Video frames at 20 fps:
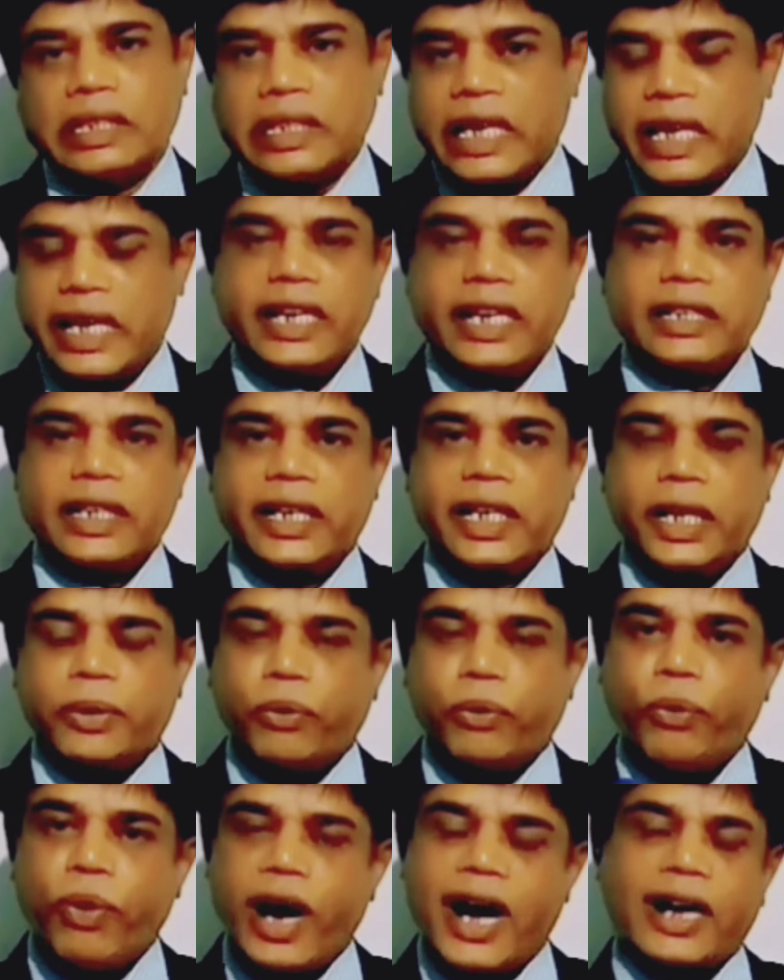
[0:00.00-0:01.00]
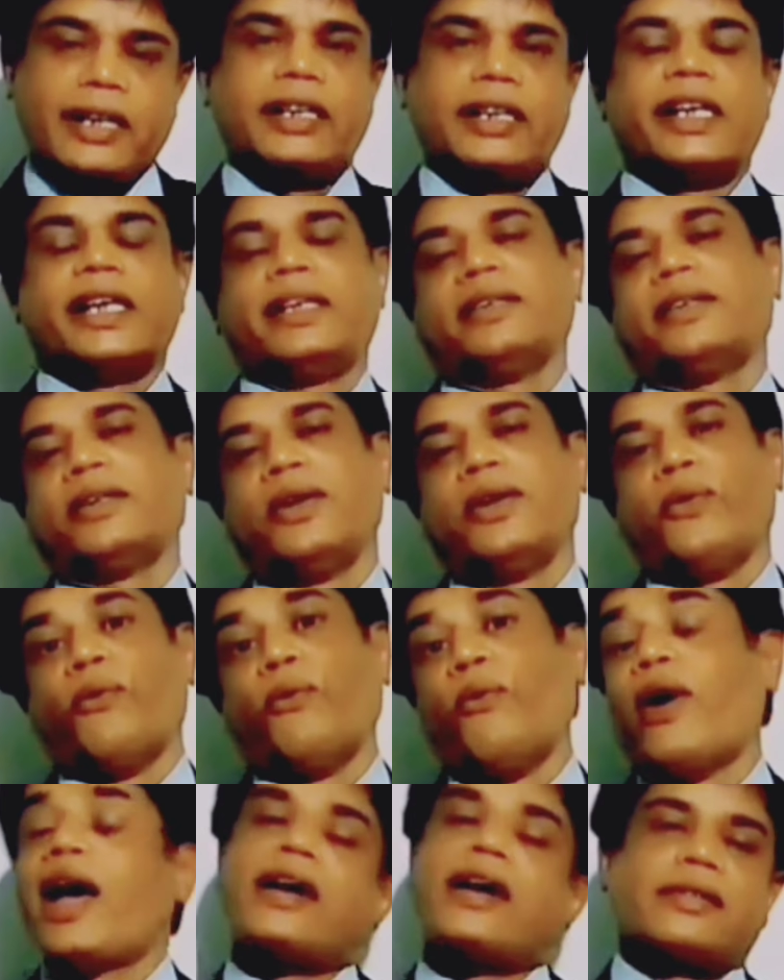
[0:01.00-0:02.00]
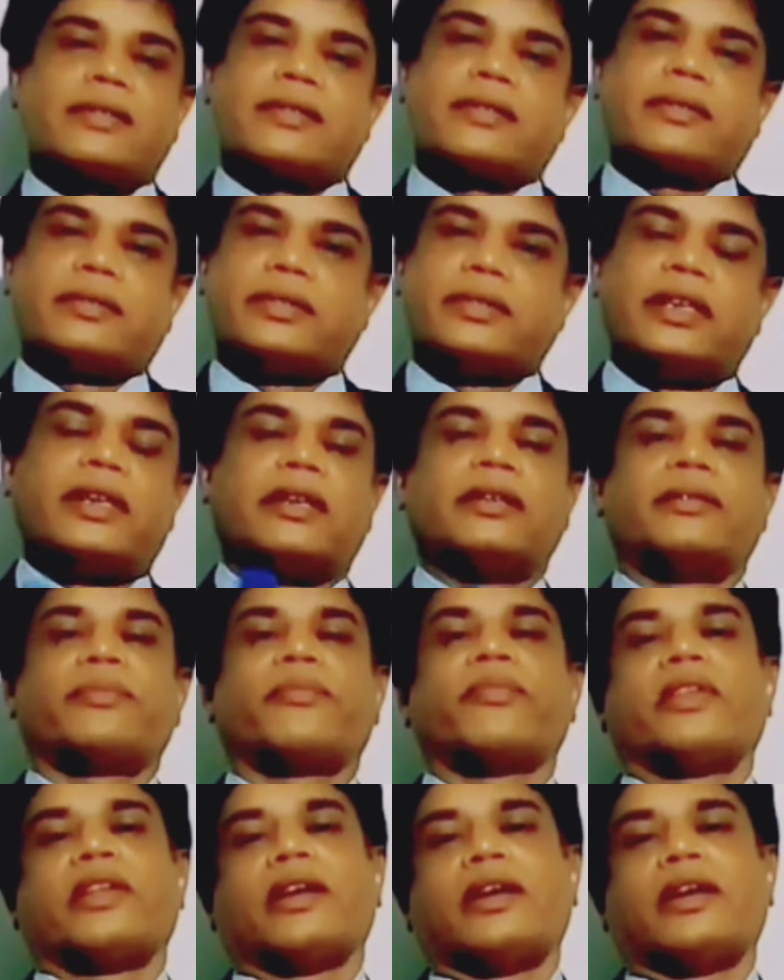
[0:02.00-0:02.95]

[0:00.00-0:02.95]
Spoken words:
direct dye, VAT dye, where the